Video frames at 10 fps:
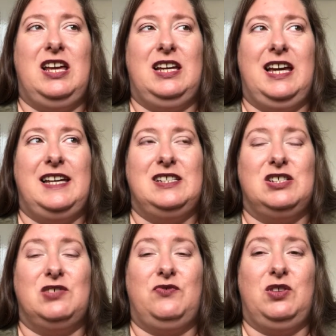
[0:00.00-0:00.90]

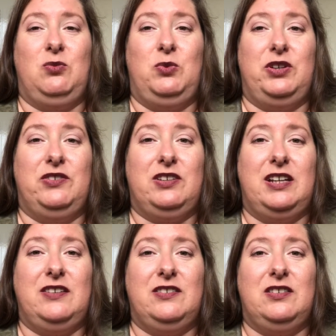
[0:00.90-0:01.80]
caters for the worst
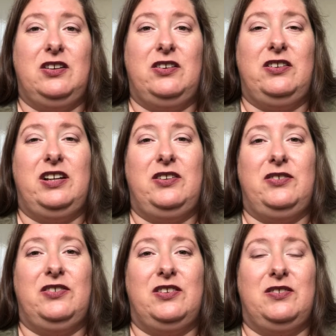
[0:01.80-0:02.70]
case scenario,
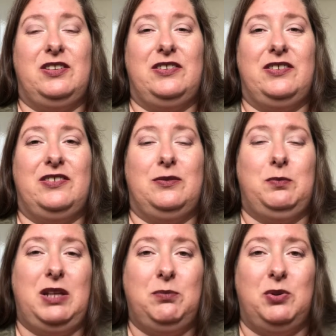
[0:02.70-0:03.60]
so this is
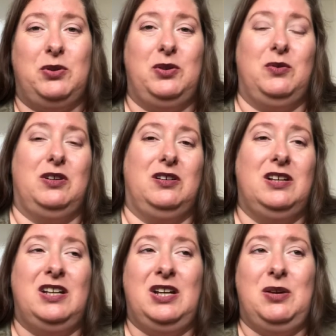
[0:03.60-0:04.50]
people who are
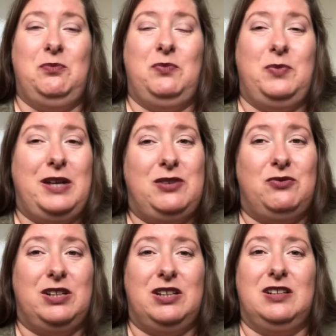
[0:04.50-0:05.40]

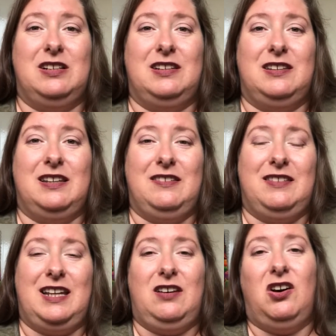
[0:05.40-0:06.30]
bedridden and
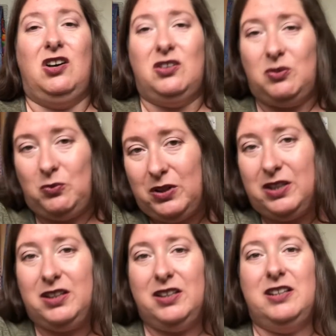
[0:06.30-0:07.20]
they can't
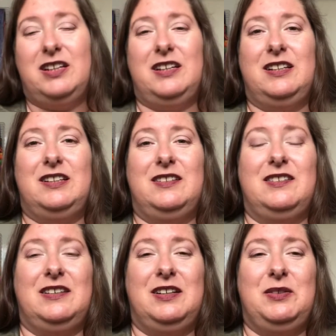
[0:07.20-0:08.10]
work,
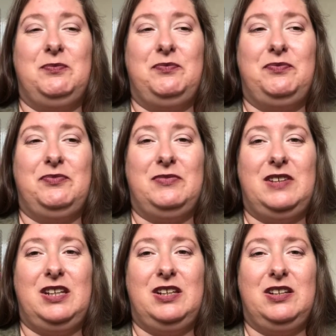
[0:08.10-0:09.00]
and
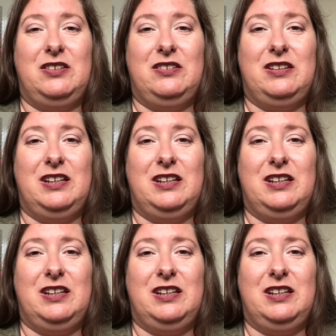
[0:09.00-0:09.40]
you know,